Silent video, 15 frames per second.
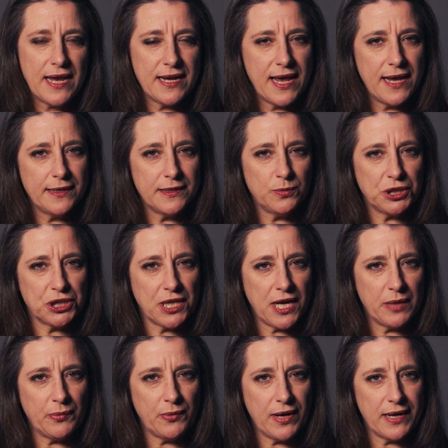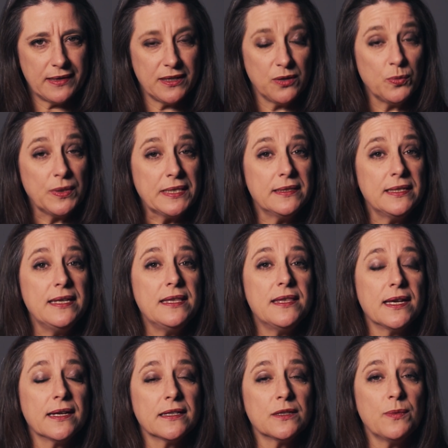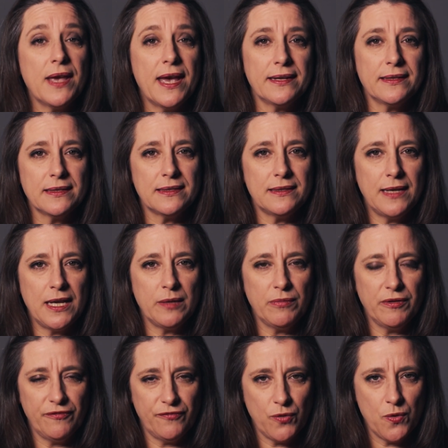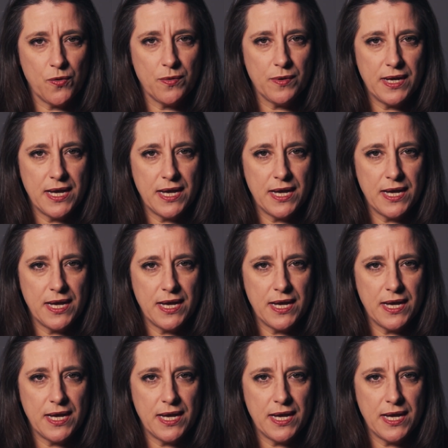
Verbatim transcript: And as we shine brightly, we see things we hadn't seen before.